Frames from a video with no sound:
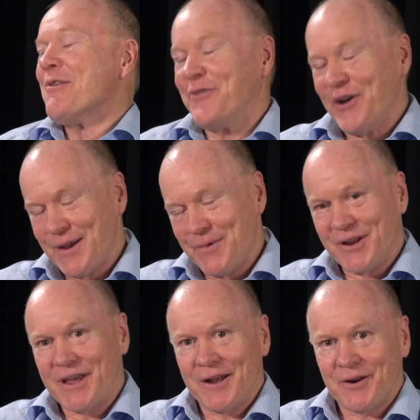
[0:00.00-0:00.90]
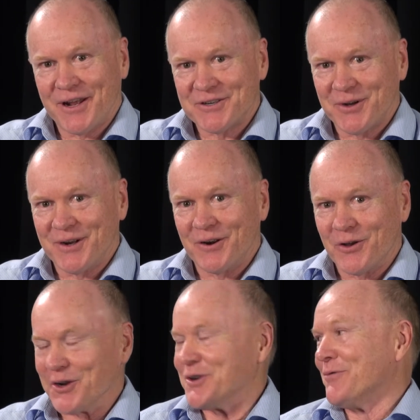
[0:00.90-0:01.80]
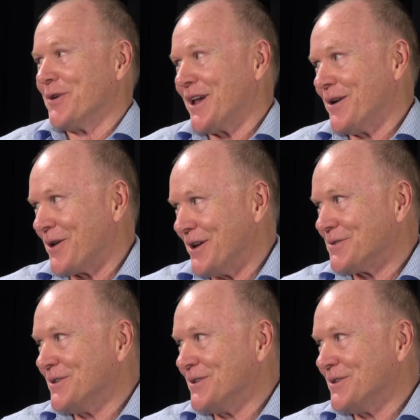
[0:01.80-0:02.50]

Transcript: Fair bit of cattle country and a lot of different cattle countries.